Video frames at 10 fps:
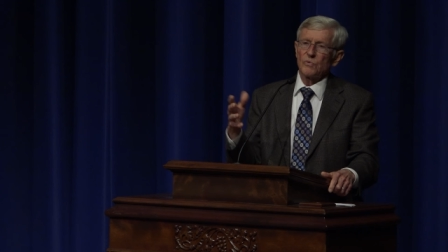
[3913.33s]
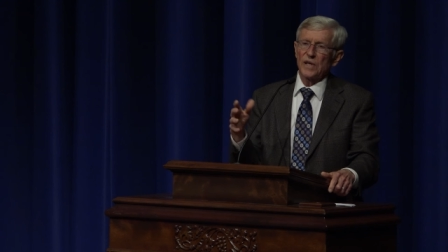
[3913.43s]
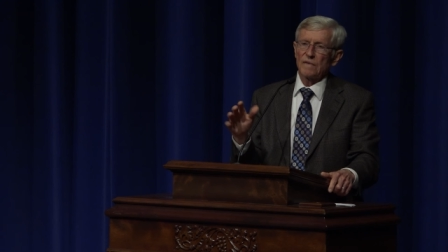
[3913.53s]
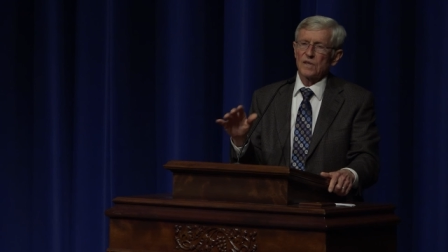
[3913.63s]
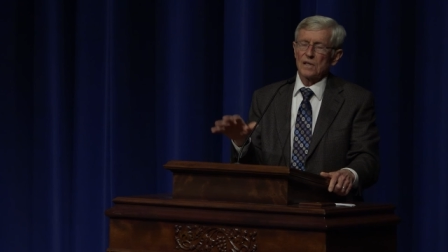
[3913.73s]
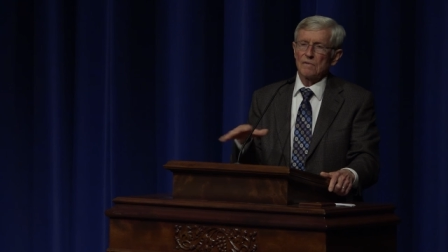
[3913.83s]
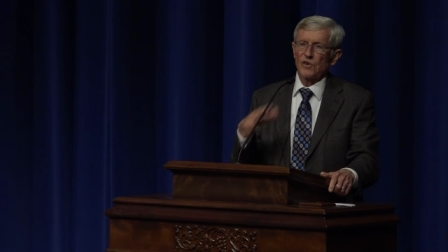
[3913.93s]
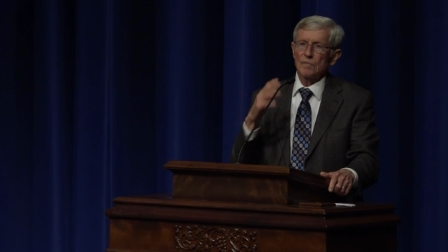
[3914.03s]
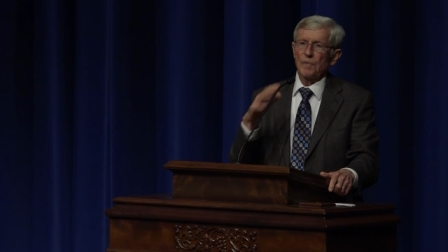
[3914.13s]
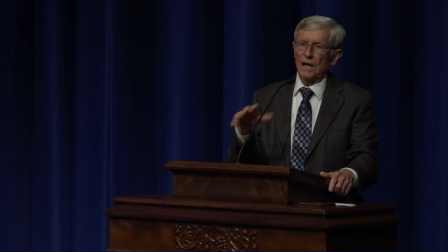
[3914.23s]
We have to
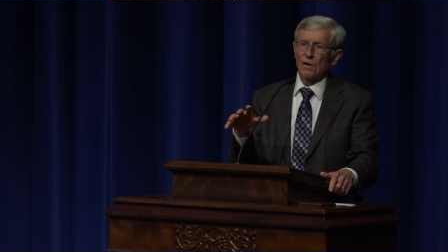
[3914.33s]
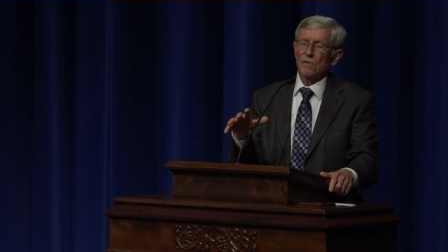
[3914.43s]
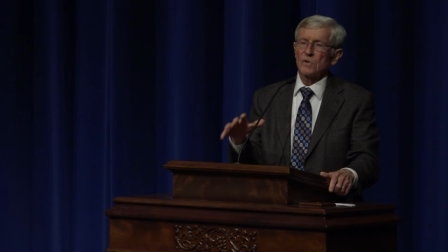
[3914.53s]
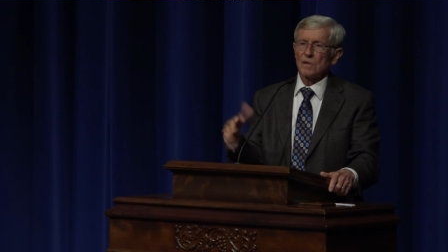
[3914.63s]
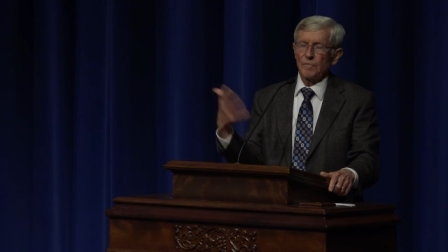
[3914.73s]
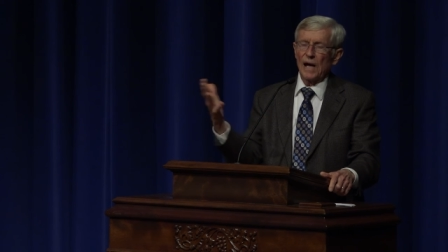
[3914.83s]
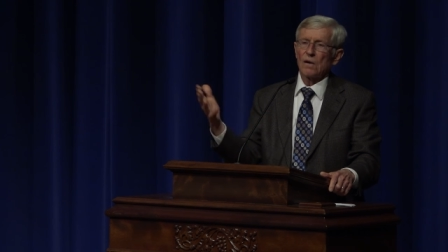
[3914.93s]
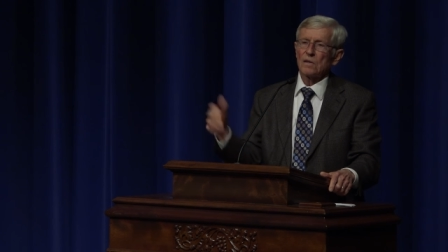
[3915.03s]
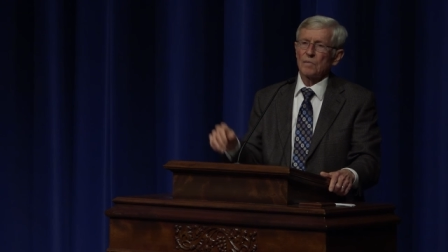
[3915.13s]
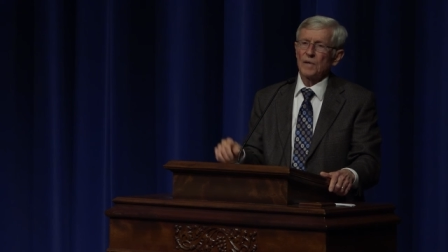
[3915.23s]
confront power with the
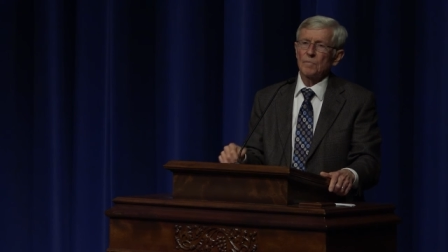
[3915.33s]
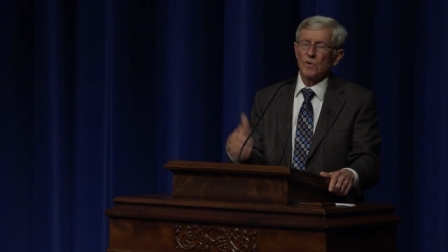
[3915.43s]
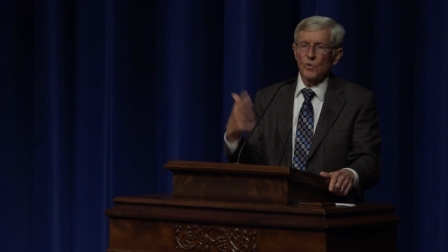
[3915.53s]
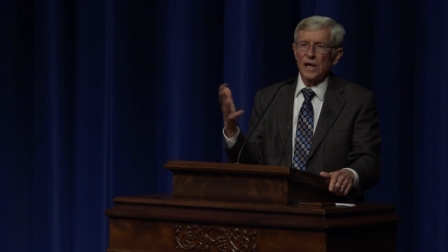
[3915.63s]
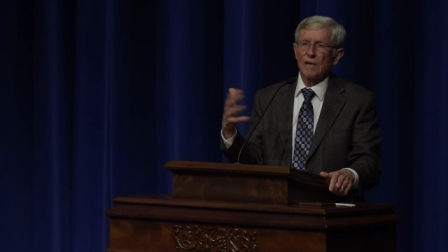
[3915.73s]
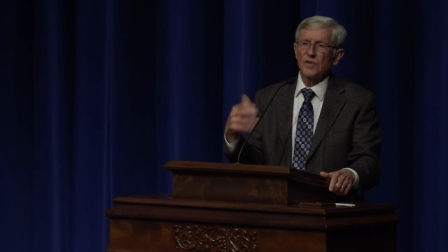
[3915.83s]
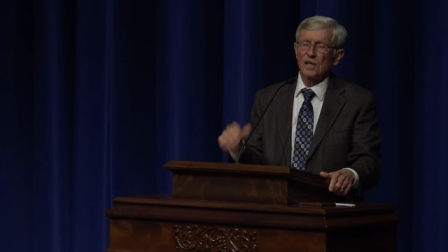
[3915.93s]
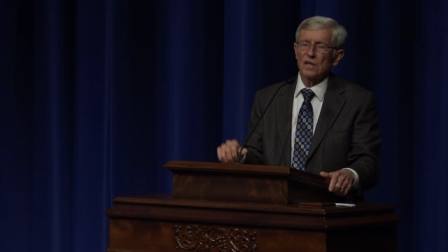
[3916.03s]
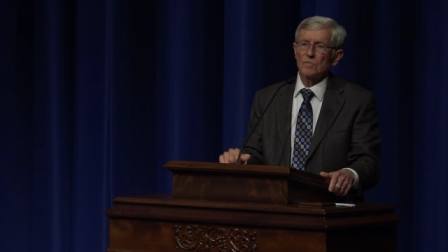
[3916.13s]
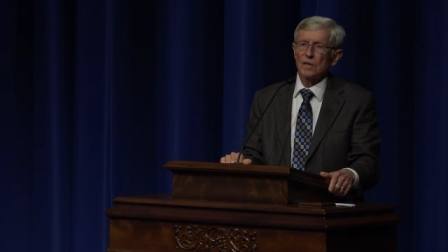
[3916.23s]
power of the people. We have
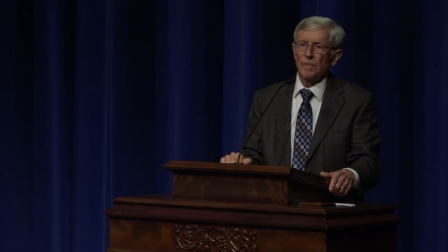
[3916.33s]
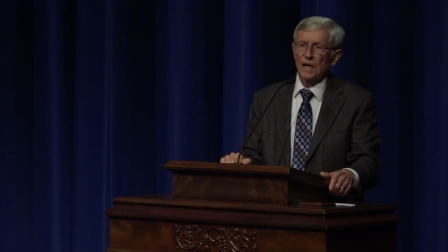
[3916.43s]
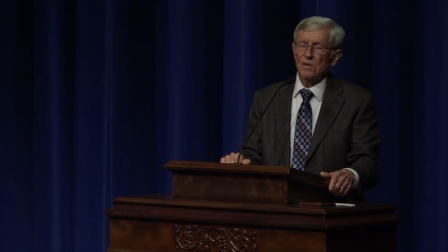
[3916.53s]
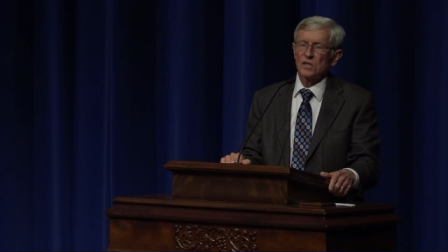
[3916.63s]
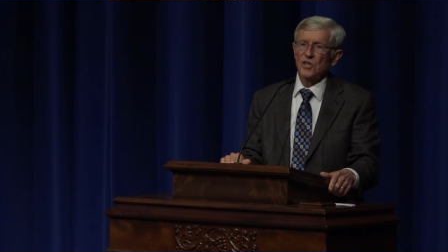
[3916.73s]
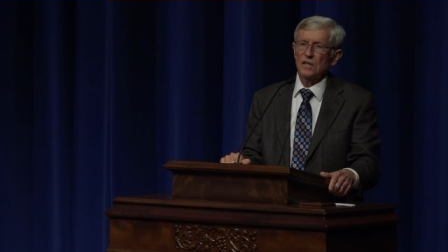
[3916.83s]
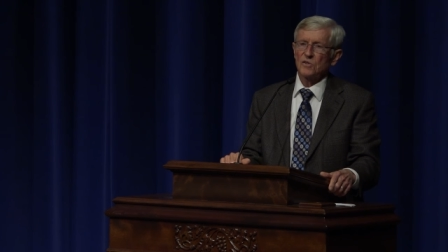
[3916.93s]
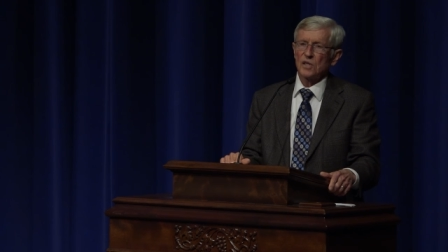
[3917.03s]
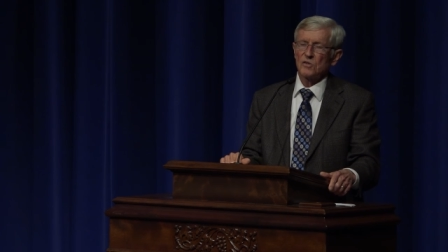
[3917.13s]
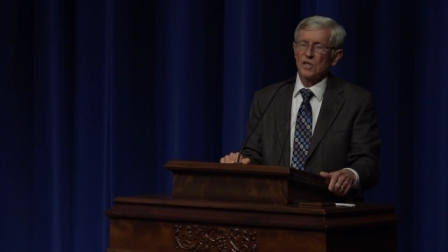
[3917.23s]
the ultimate power to
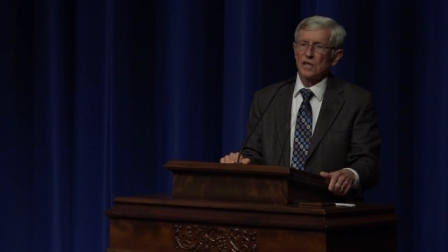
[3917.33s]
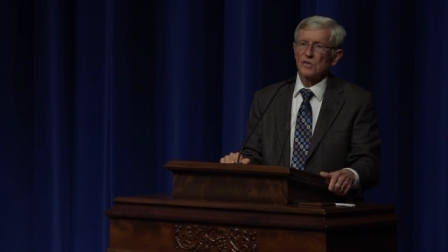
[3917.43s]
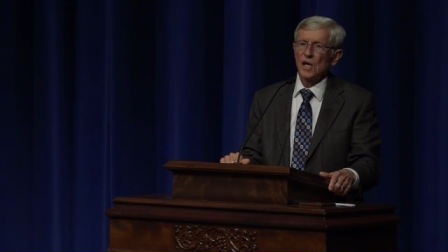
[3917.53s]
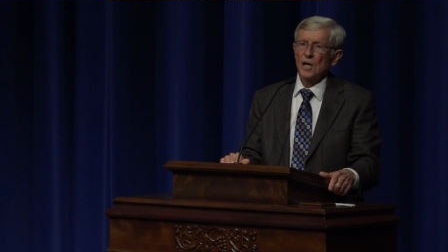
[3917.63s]
change these things.